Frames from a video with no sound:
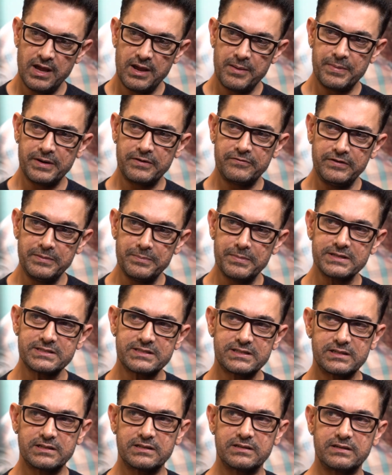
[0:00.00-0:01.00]
But we
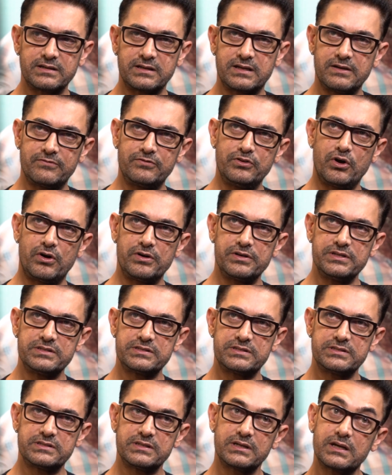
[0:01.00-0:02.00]
must give the
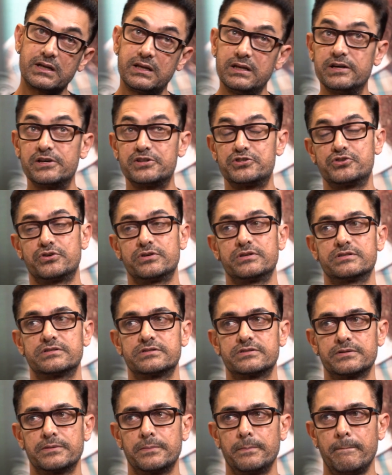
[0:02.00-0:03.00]
audiences a clear
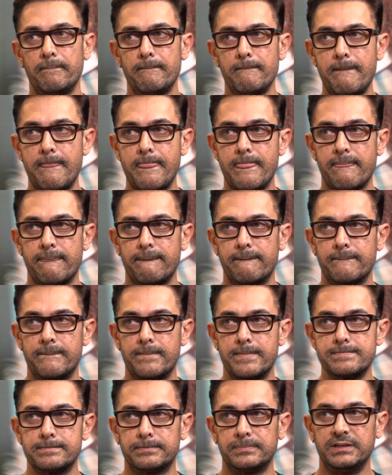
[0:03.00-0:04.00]
choice.
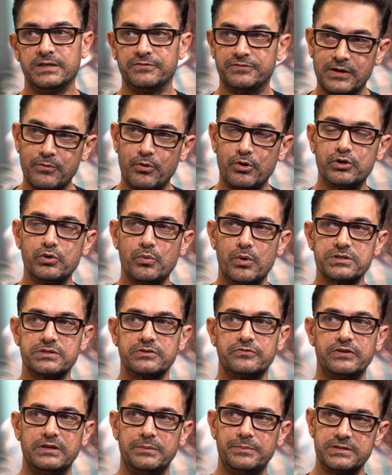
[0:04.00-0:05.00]
If I want to watch a
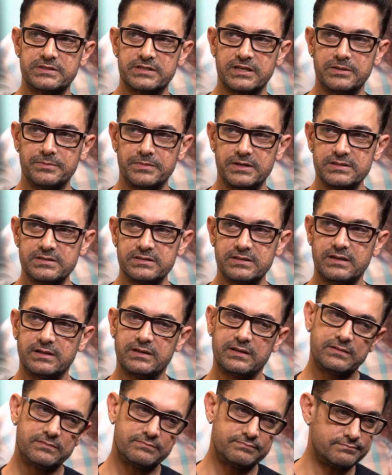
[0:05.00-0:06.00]
film in cinemas,
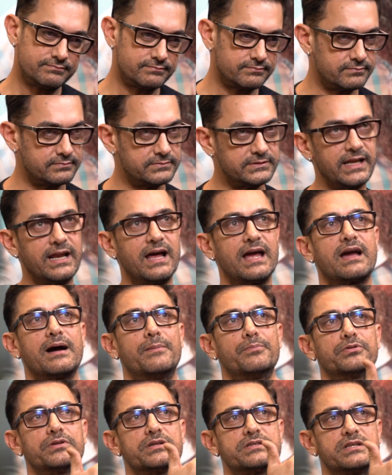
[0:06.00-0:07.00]
then I come
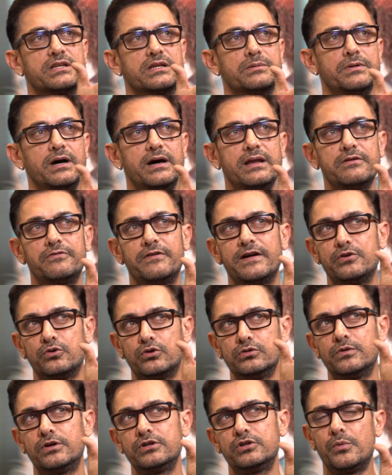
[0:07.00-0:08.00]
to the cinema. And if I
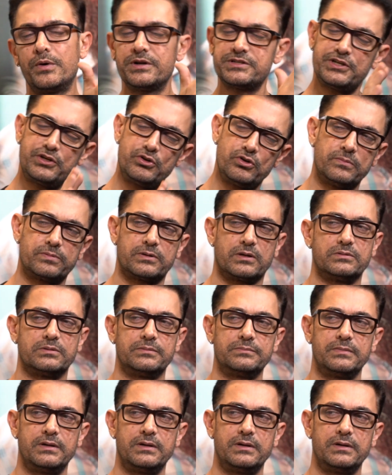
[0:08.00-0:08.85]
don't want to watch it, no problem.